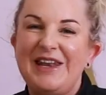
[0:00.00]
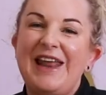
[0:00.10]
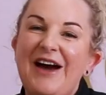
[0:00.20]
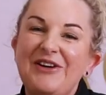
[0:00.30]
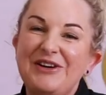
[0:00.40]

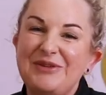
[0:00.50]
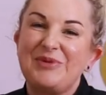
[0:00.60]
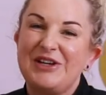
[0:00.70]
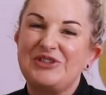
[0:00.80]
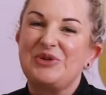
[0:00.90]
now going to
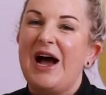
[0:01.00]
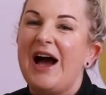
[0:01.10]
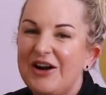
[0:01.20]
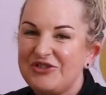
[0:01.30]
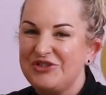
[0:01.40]
bring it to
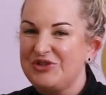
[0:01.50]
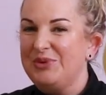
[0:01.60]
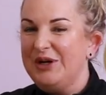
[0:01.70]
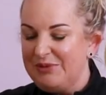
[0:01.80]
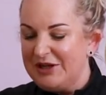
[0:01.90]

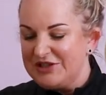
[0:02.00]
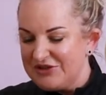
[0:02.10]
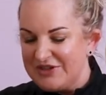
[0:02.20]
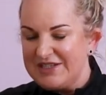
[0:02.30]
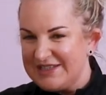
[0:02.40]
121
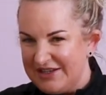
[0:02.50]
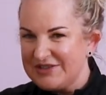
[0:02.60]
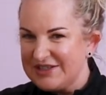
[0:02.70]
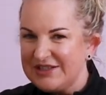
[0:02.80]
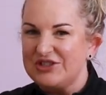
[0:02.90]
degrees
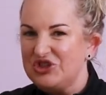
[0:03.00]
Celsius.